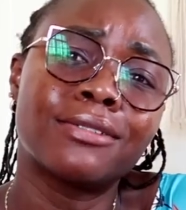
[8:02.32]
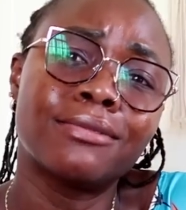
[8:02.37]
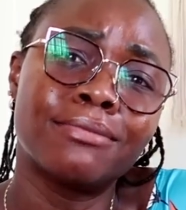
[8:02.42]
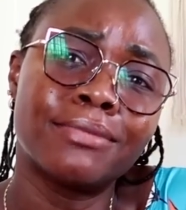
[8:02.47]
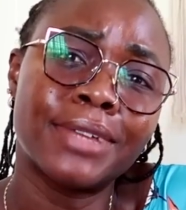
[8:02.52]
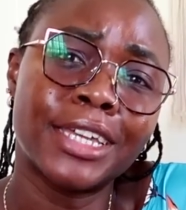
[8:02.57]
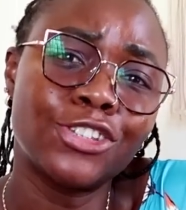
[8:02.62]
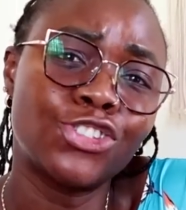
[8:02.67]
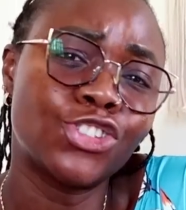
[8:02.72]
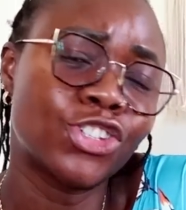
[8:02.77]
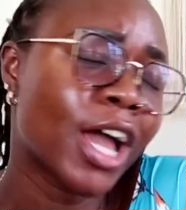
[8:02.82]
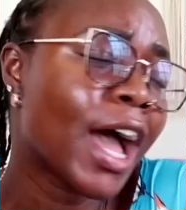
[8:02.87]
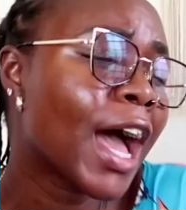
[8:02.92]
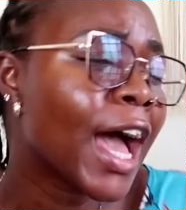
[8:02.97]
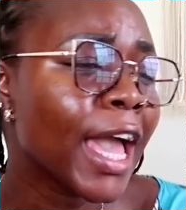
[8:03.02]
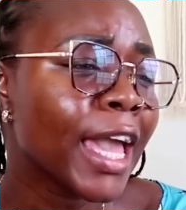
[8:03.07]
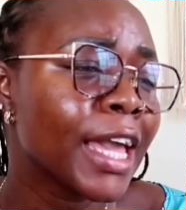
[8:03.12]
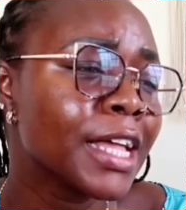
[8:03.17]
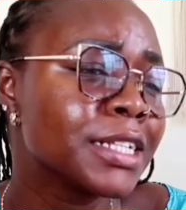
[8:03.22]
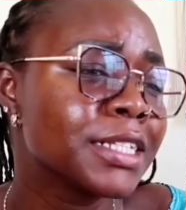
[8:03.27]
my
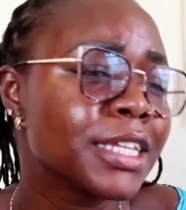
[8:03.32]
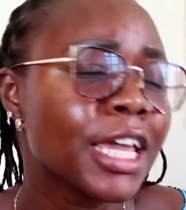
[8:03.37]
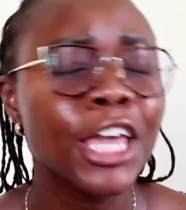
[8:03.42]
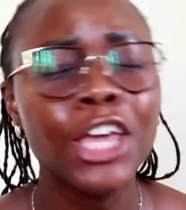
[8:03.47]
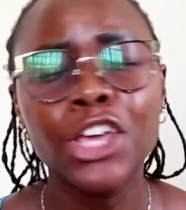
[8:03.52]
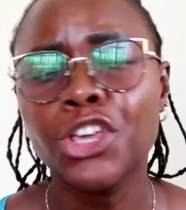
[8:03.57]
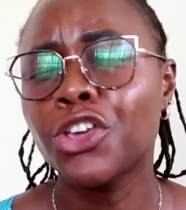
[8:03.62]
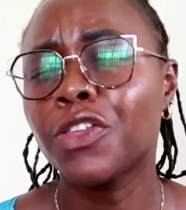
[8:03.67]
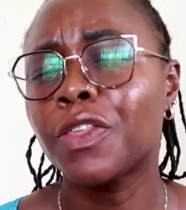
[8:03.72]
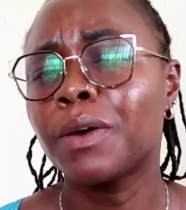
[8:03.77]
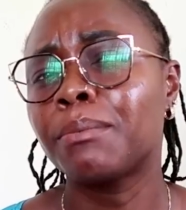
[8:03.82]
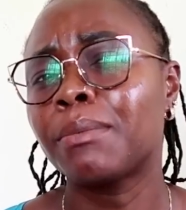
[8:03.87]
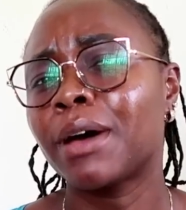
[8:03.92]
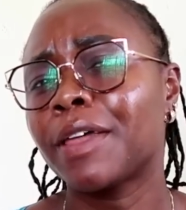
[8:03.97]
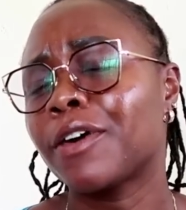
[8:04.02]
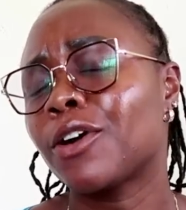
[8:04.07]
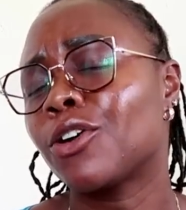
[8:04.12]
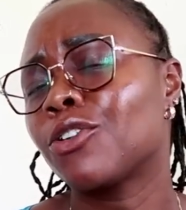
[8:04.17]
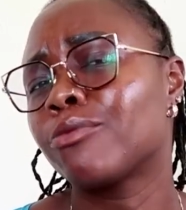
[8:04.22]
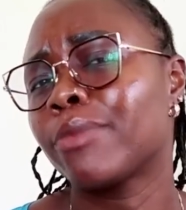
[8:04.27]
child, you're the
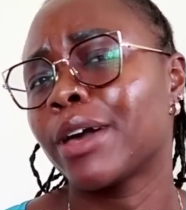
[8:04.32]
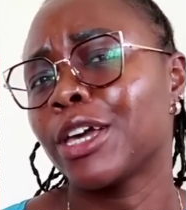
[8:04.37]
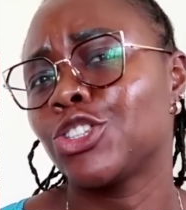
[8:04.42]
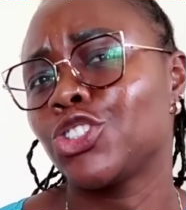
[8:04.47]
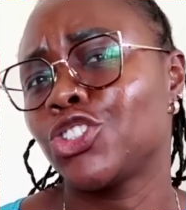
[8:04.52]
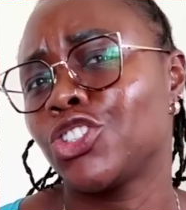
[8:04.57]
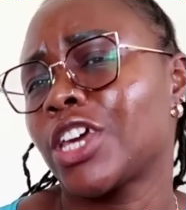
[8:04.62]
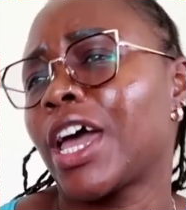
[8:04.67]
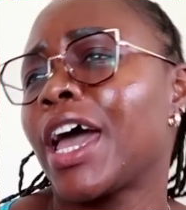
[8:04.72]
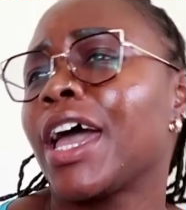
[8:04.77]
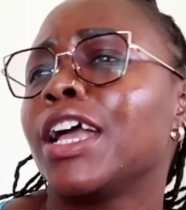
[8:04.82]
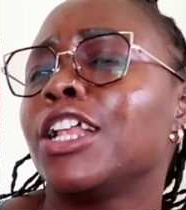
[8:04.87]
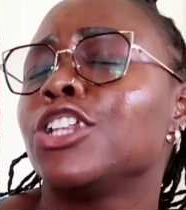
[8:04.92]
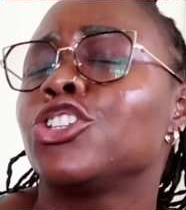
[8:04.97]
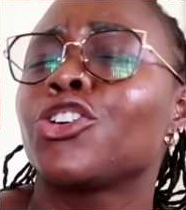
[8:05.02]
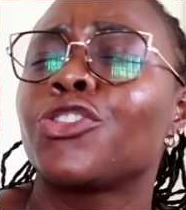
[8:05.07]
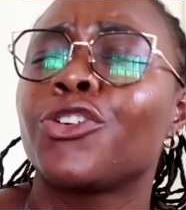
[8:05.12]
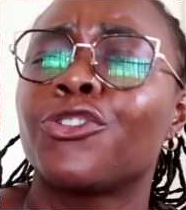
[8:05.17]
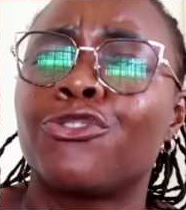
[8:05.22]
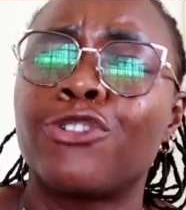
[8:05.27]
mother of my child,
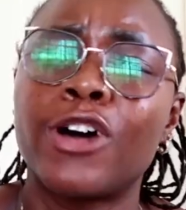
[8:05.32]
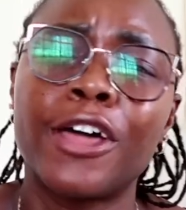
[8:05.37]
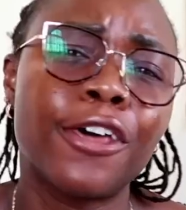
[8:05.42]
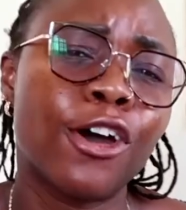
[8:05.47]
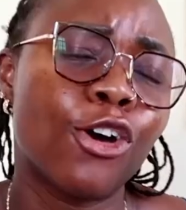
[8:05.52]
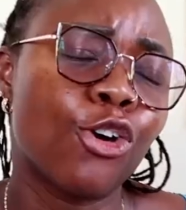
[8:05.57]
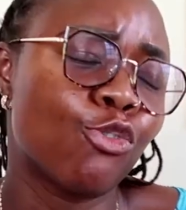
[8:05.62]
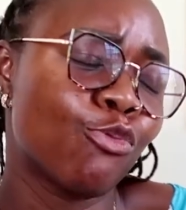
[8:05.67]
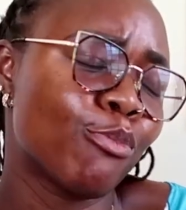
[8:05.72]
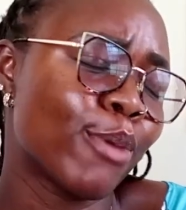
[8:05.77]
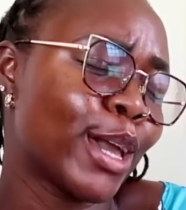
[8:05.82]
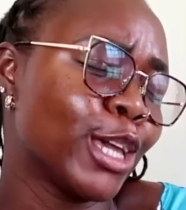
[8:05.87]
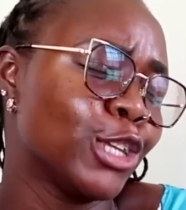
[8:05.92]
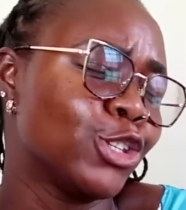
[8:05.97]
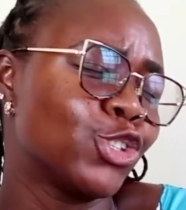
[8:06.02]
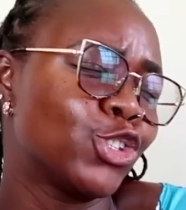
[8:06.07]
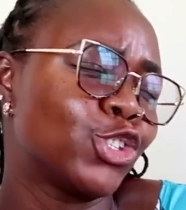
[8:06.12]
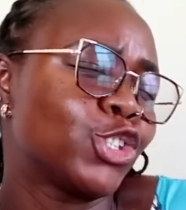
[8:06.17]
you're the father of my